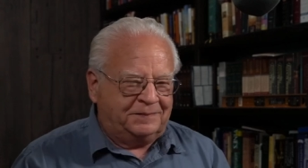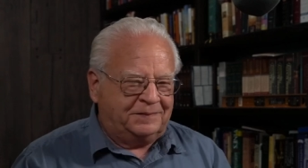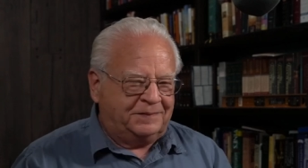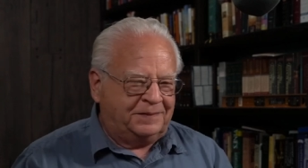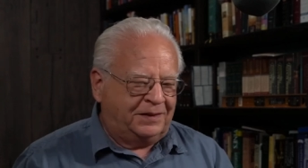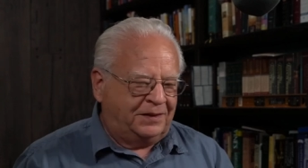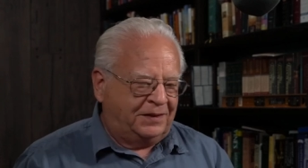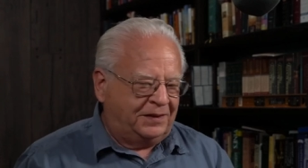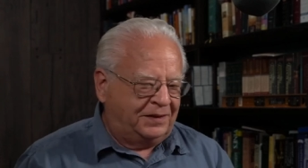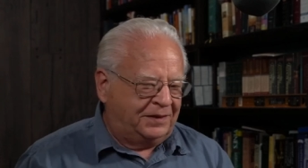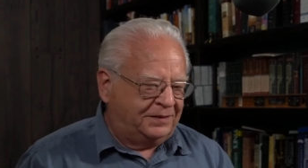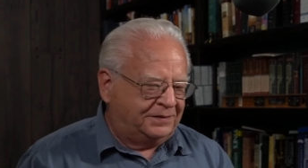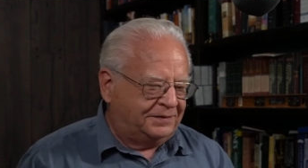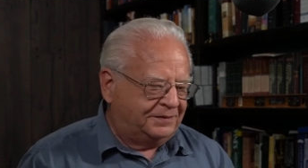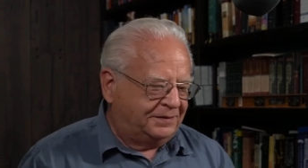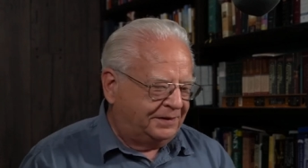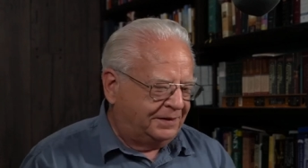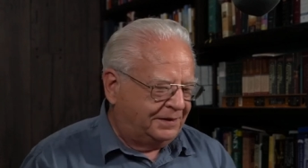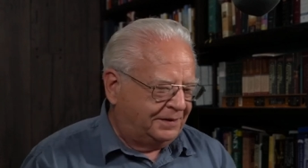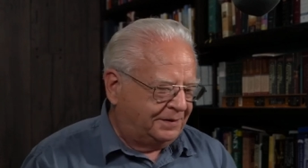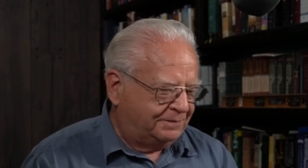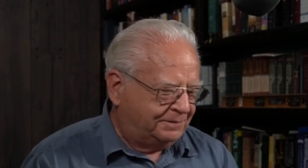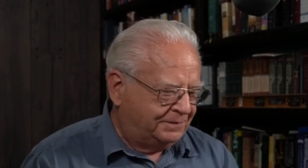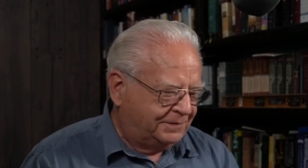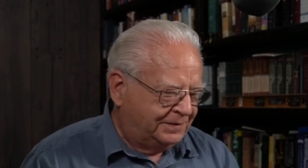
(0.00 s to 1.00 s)
and,
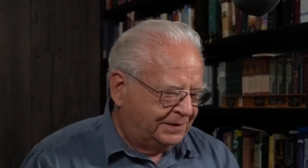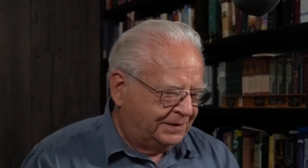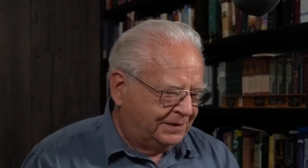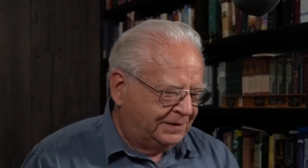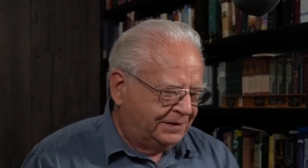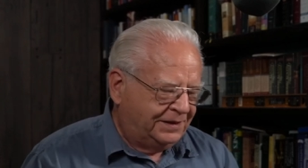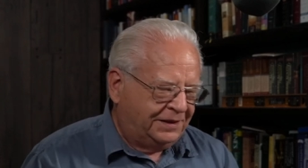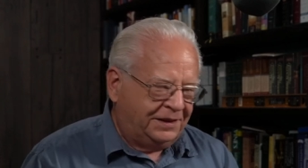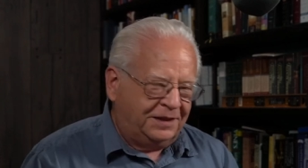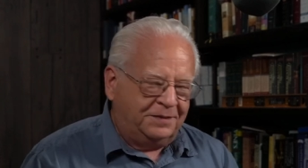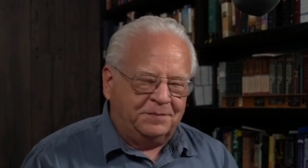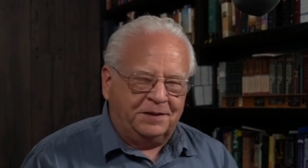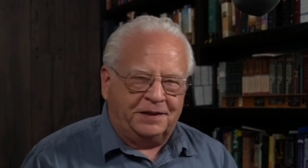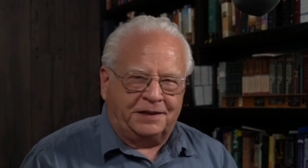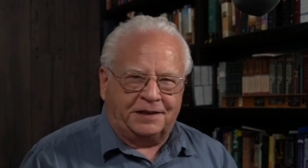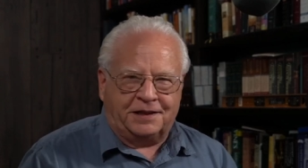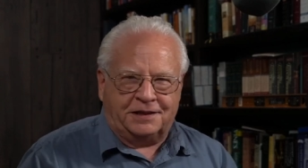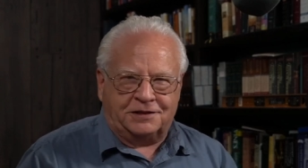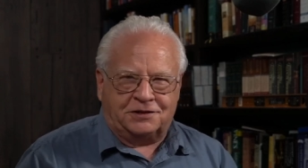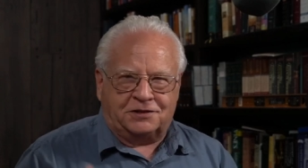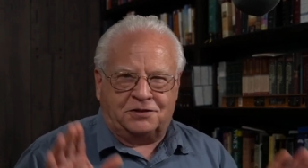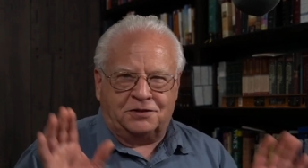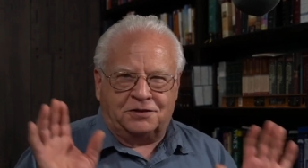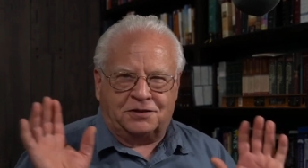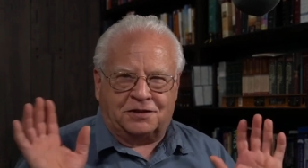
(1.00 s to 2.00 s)
uh, anybody that
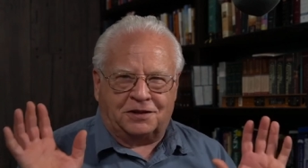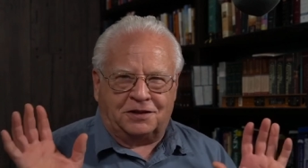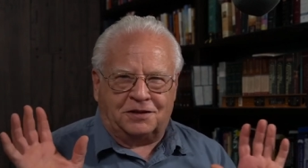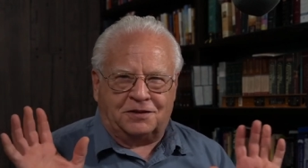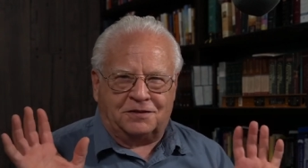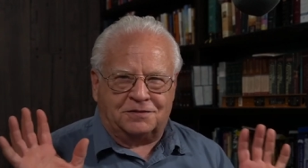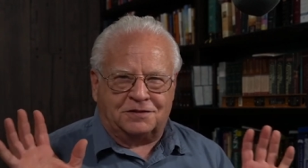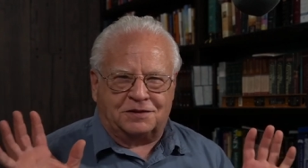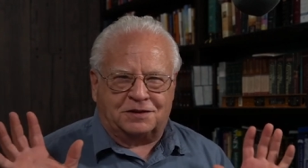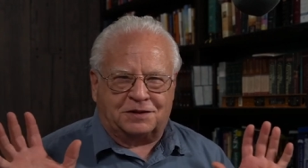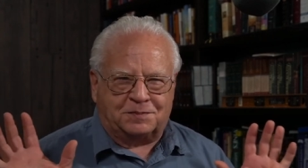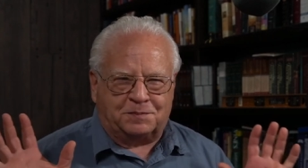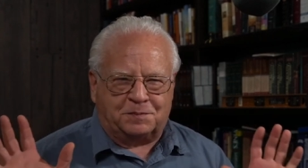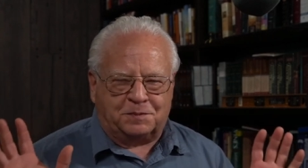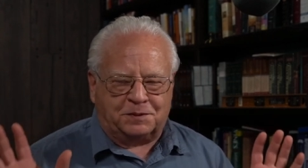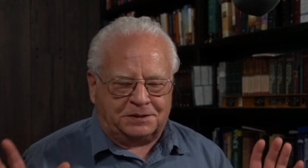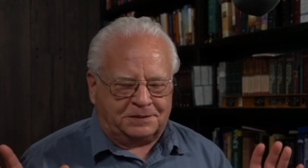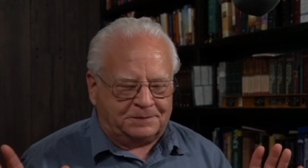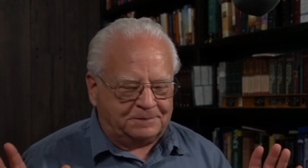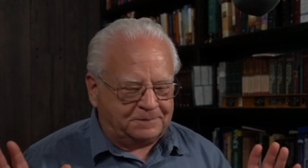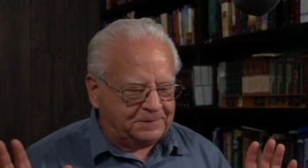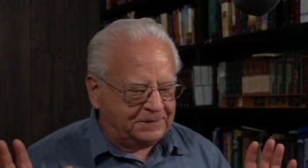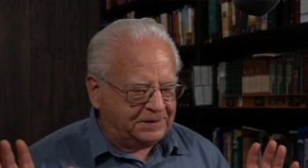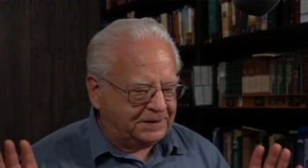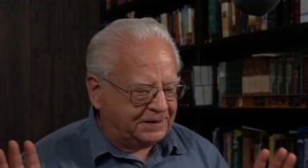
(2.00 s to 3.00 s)
gets too close. But
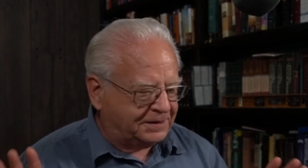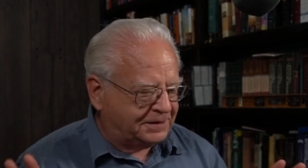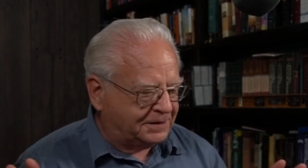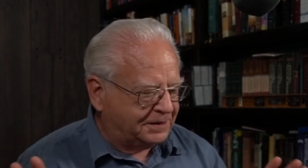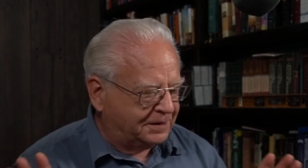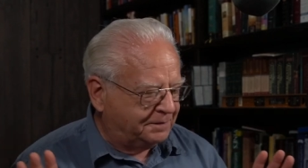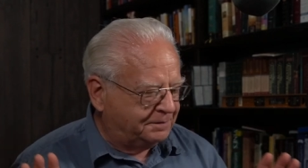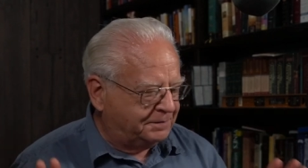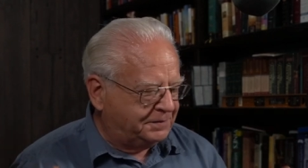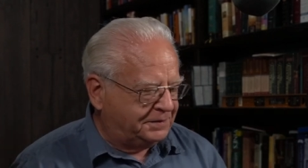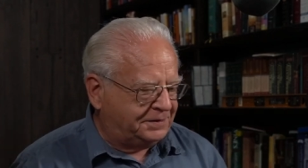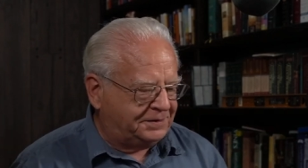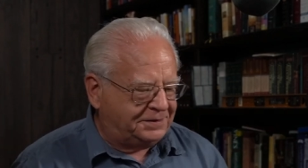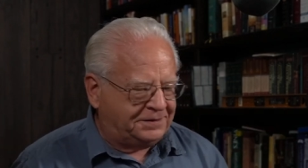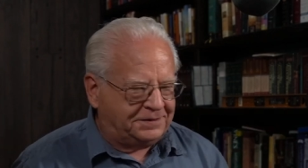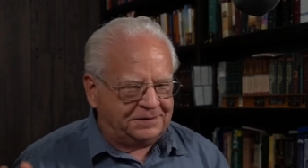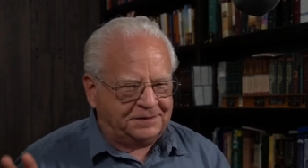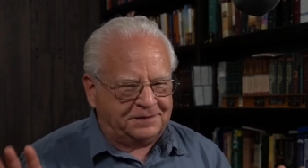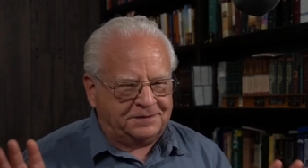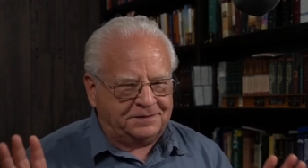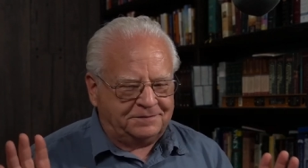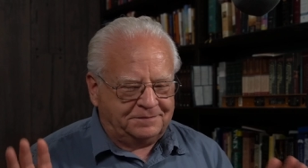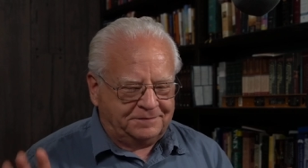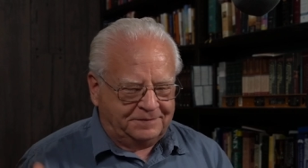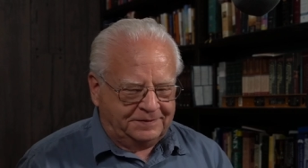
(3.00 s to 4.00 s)
when it comes
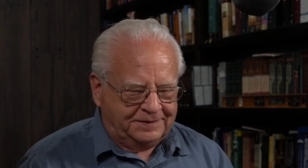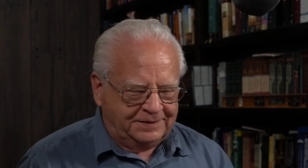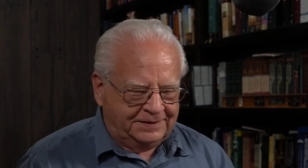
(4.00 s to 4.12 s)
to